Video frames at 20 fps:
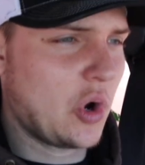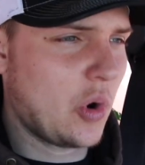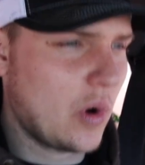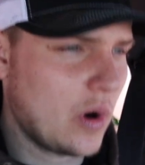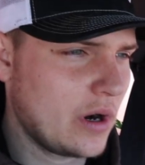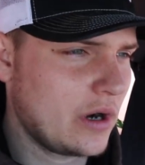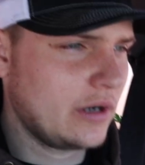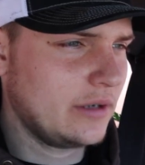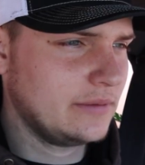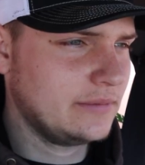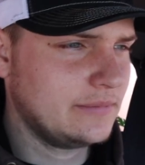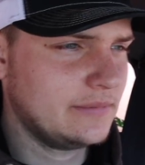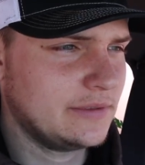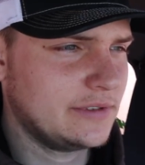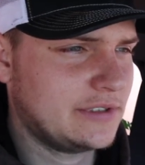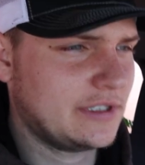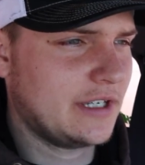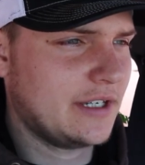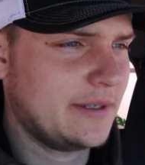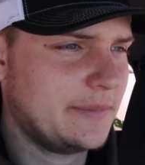corn,
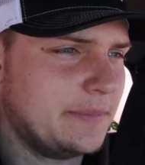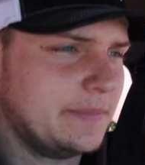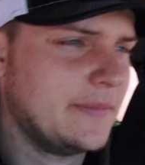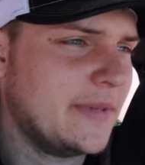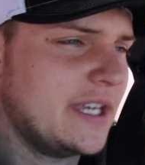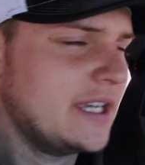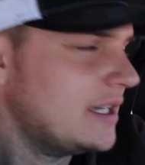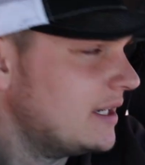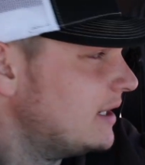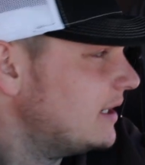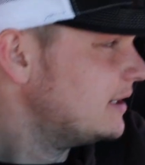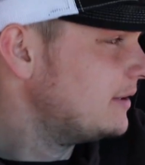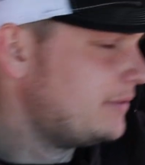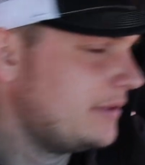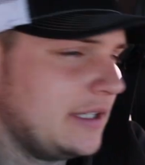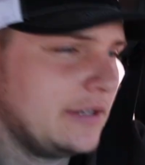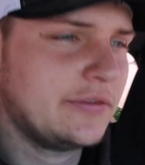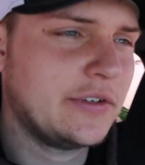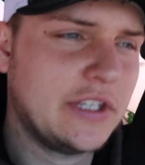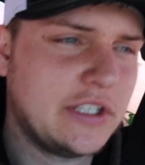some
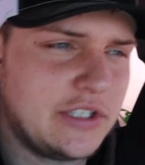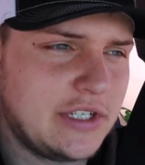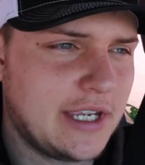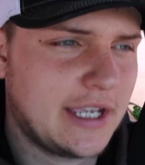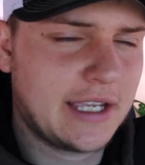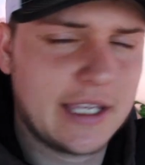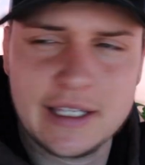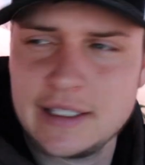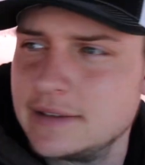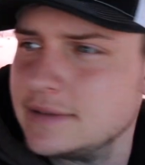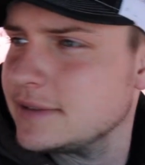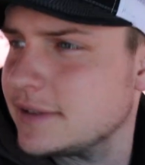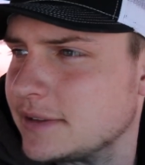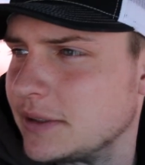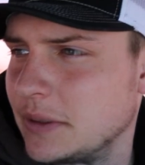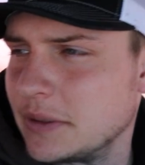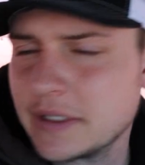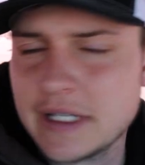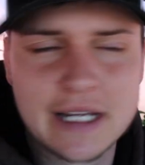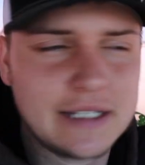feed for the
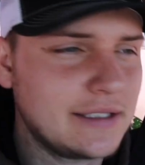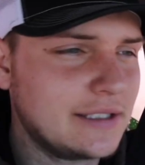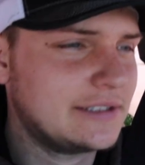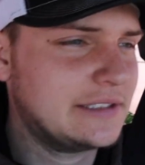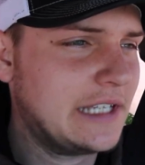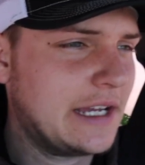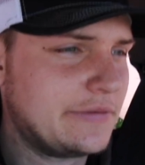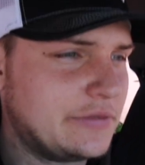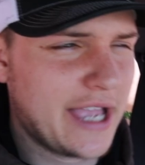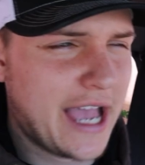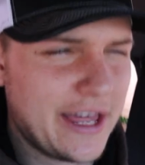chickens, all kinds of stuff.